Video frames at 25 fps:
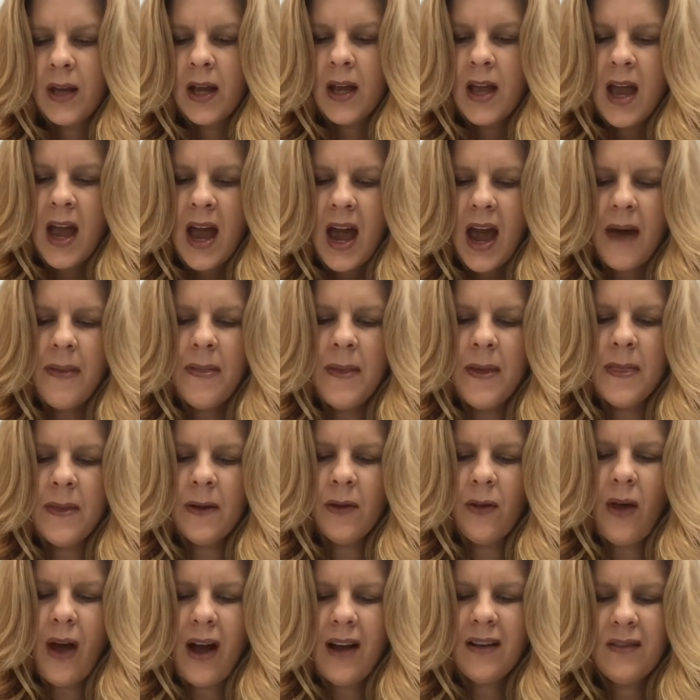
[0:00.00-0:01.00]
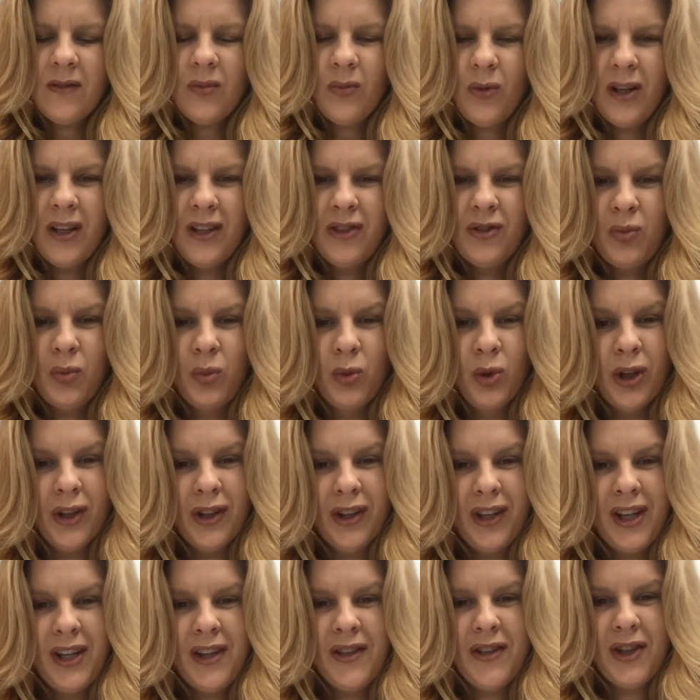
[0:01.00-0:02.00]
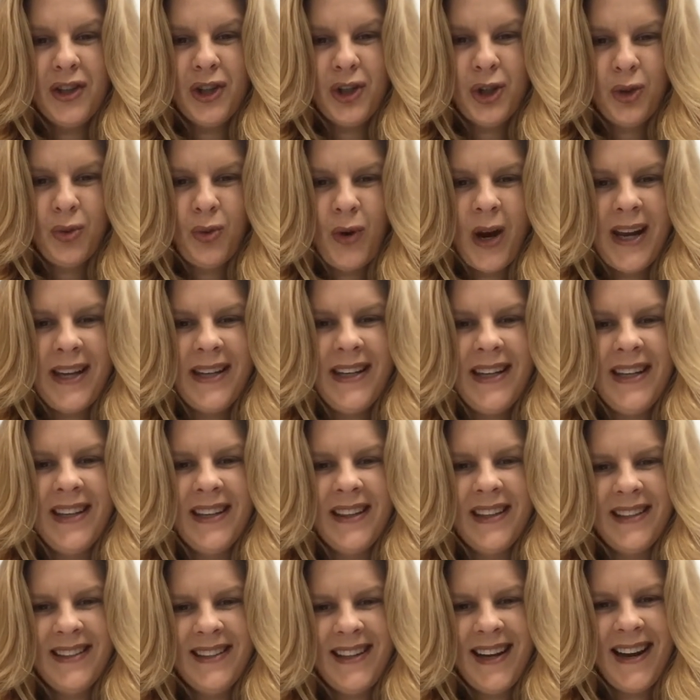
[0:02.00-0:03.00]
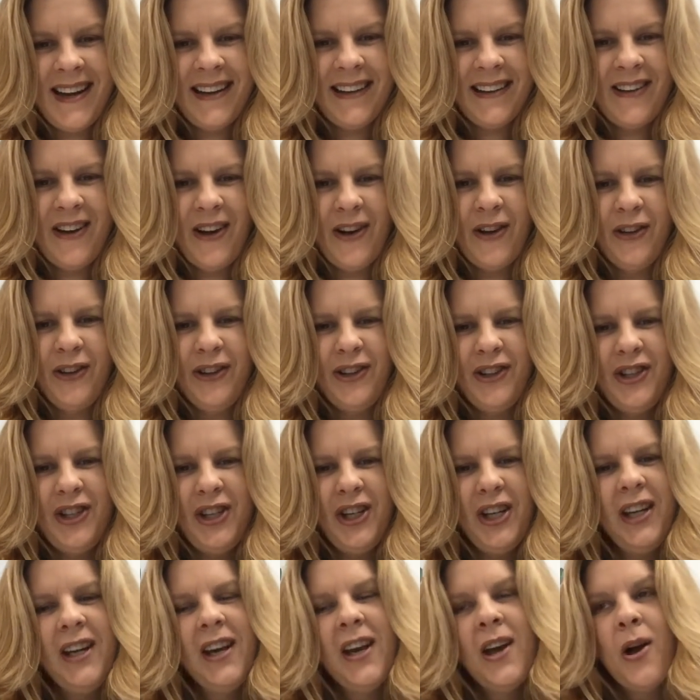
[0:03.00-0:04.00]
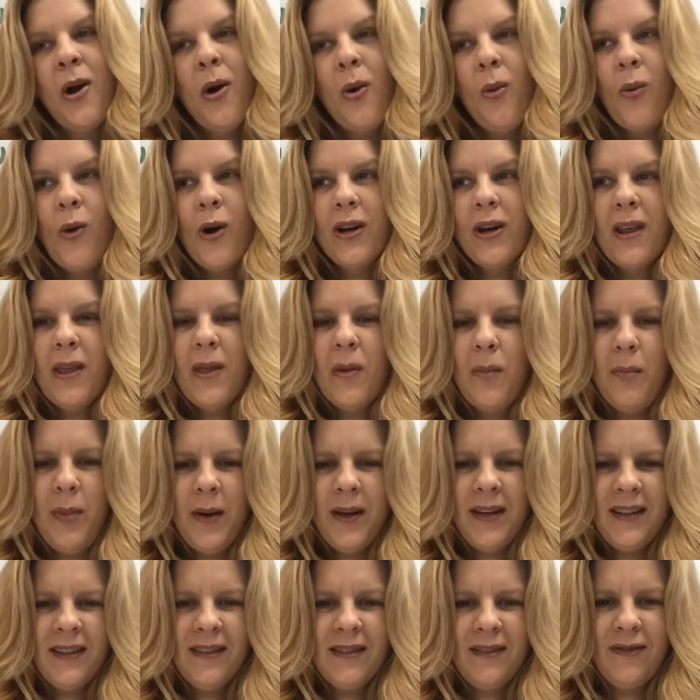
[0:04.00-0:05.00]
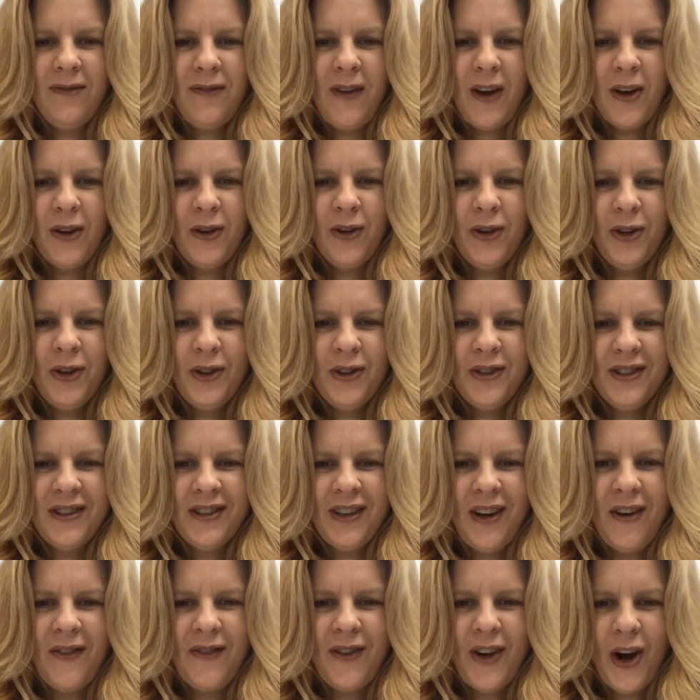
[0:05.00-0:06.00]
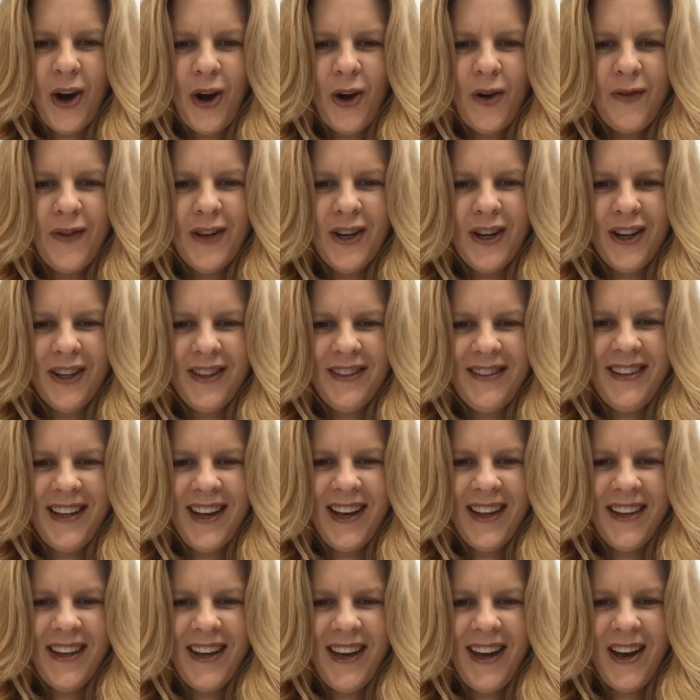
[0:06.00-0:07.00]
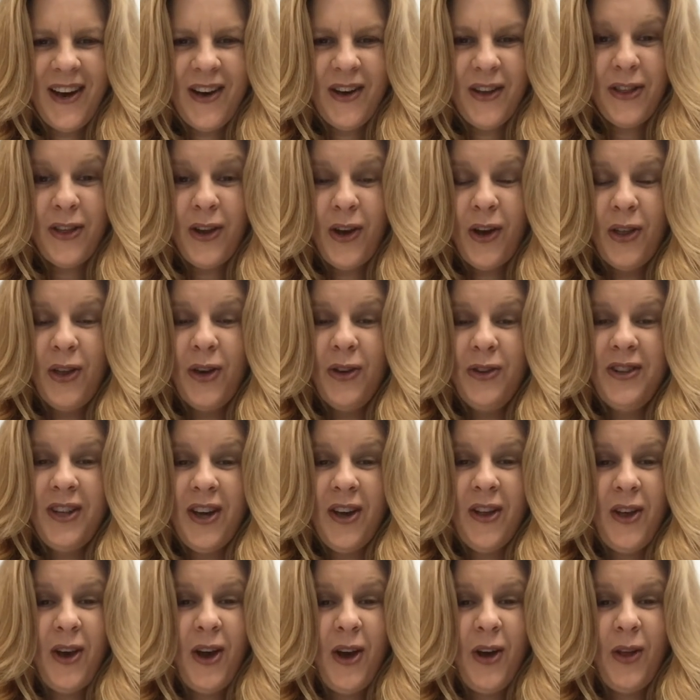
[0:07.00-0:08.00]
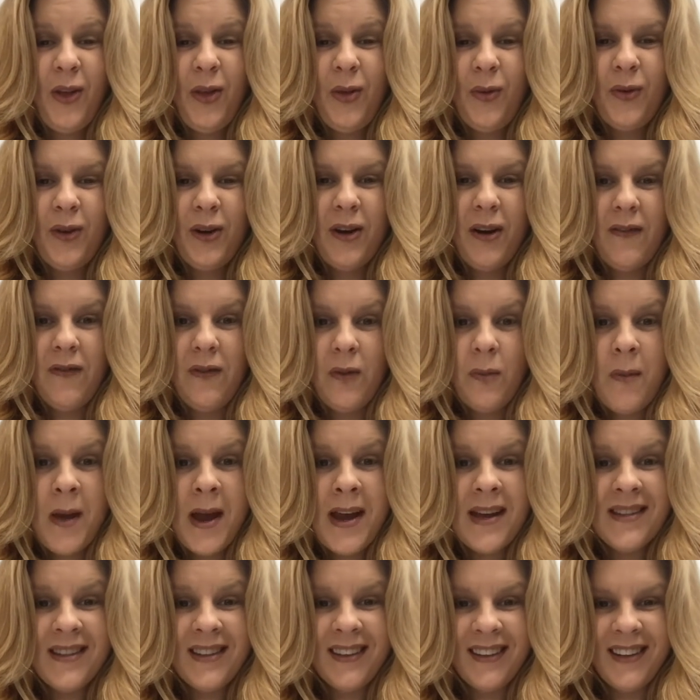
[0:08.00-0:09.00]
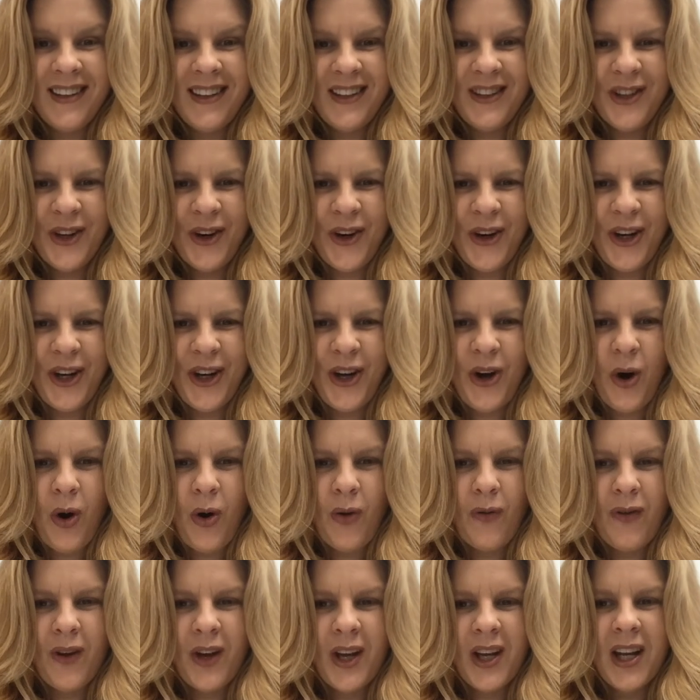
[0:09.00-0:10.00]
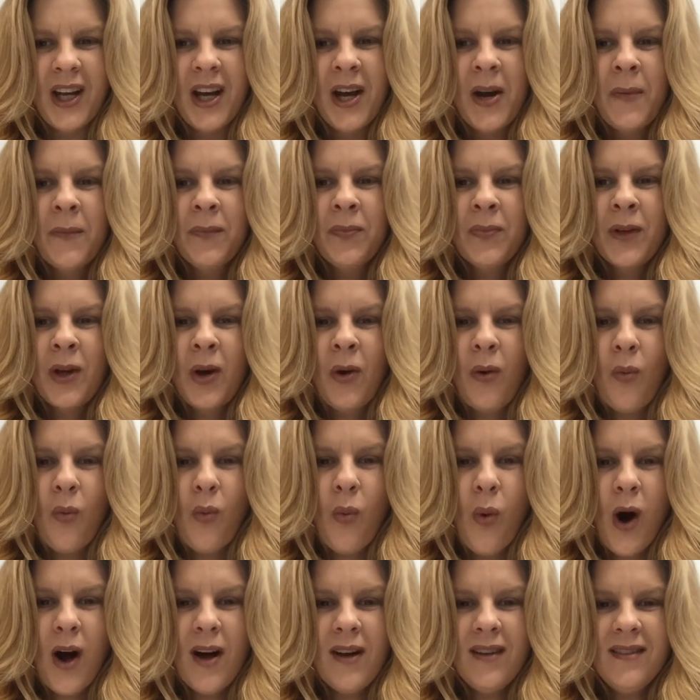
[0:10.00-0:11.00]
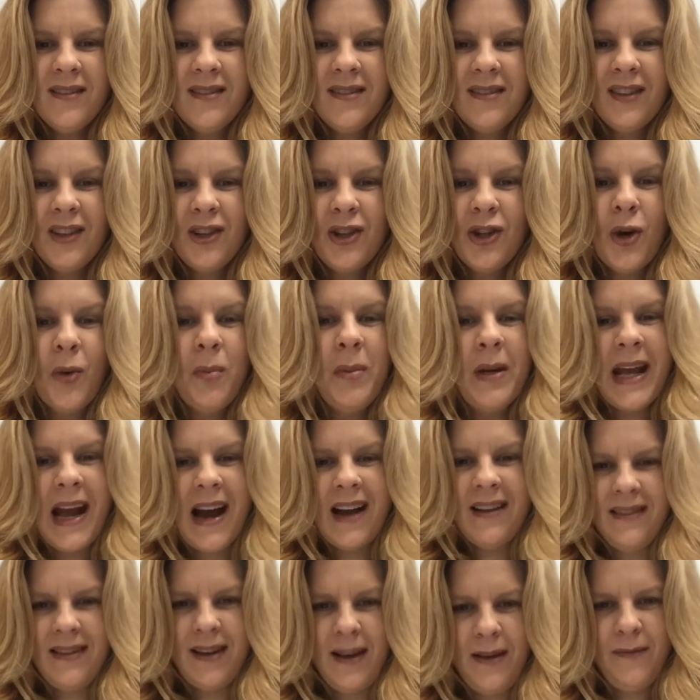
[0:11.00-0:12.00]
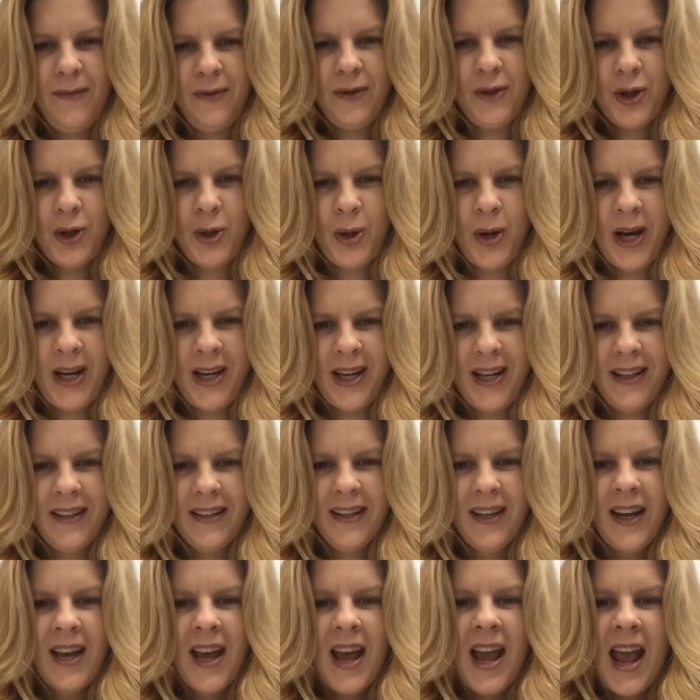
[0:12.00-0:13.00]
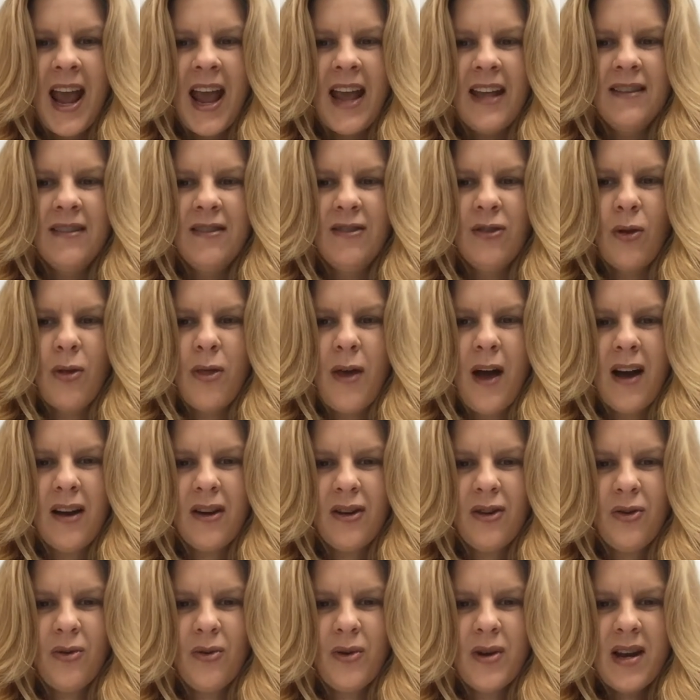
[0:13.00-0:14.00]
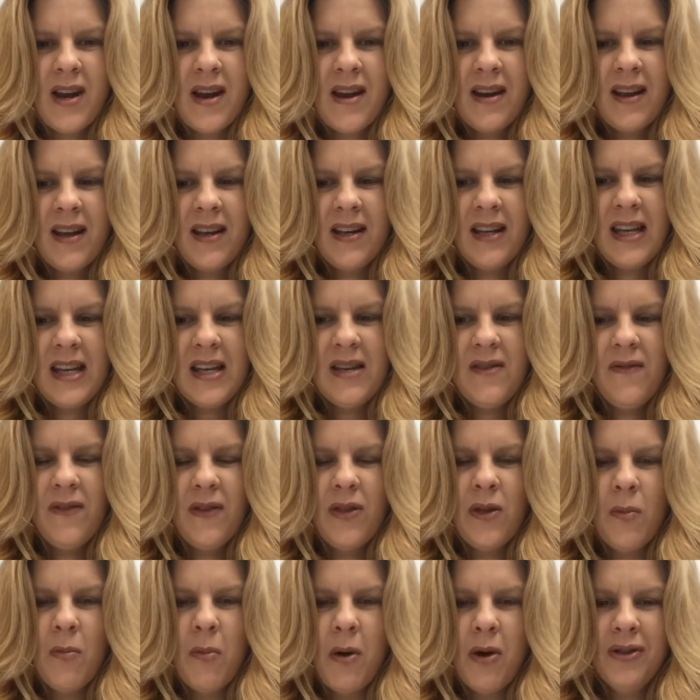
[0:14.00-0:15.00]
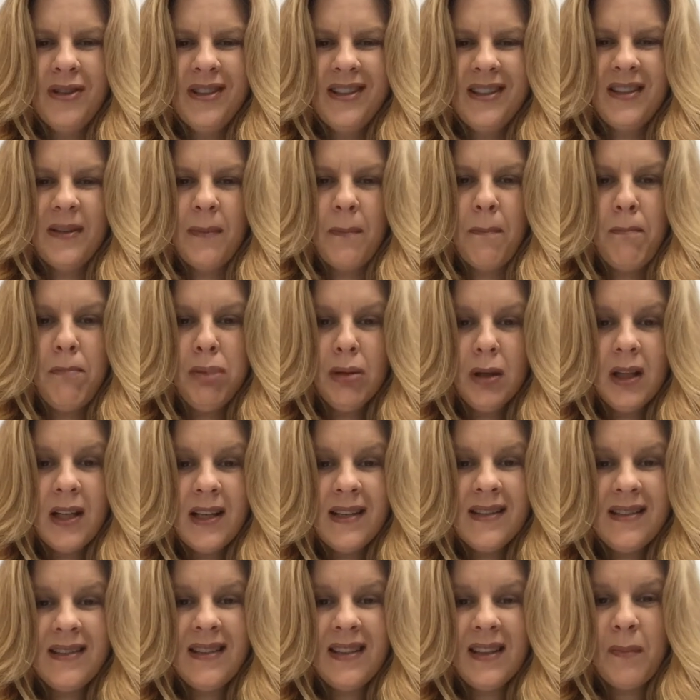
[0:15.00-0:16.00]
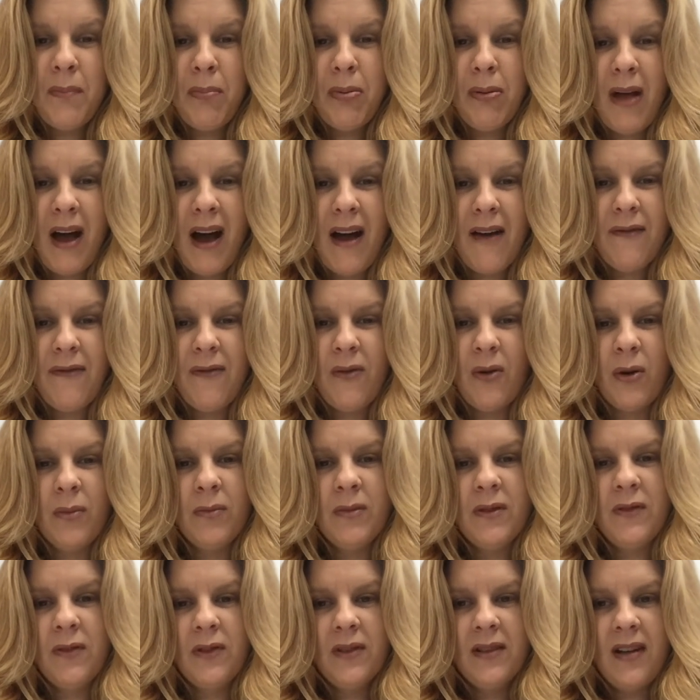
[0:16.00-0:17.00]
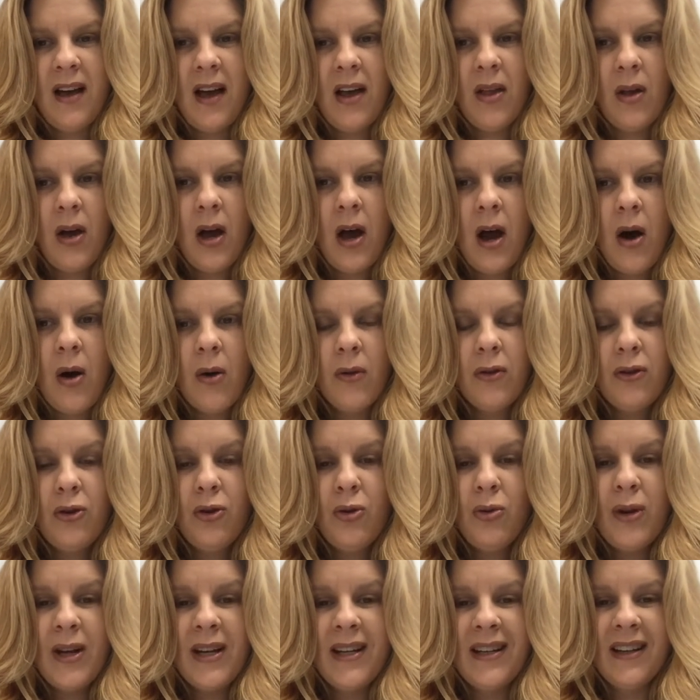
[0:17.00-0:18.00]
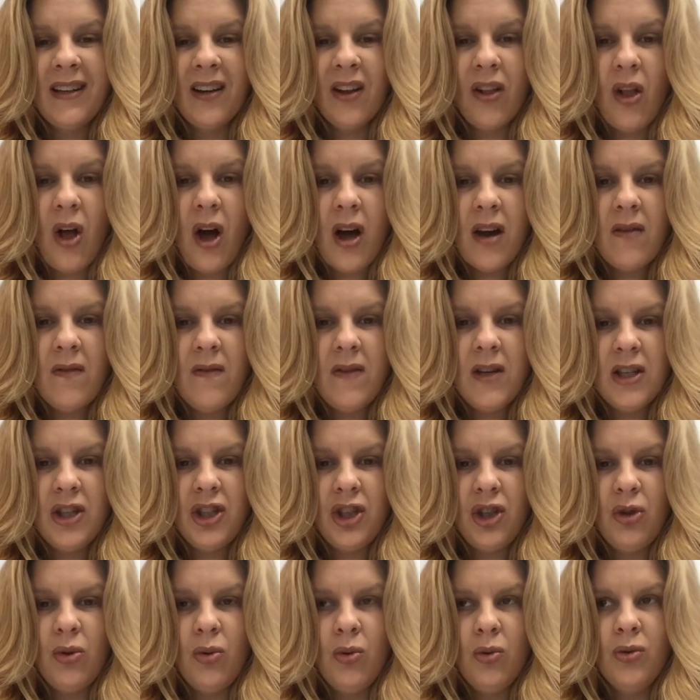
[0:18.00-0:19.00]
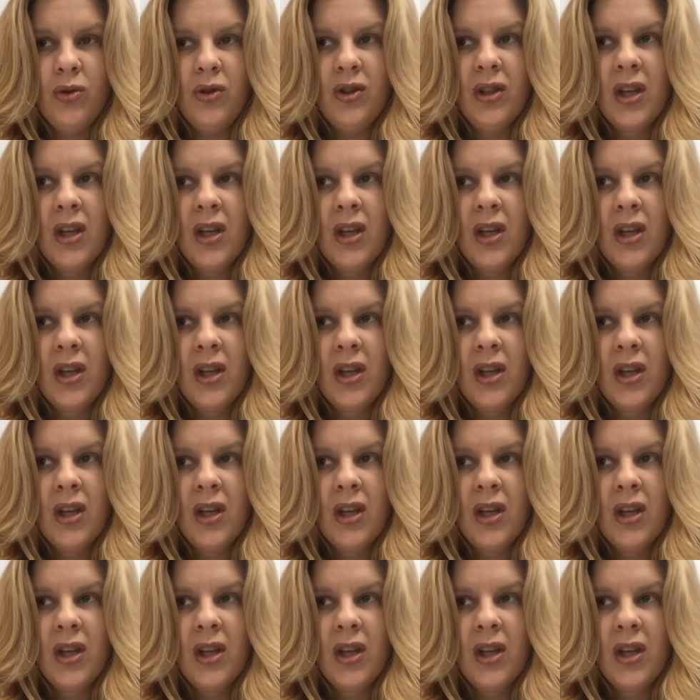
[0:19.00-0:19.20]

And then the last one is really the training and the technology. One biggest failures of COVID on telehealth, although telehealth went off amazingly during COVID, was nobody had time for training. And so that created even the most simplistic platforms for telehealth, created a lot of issues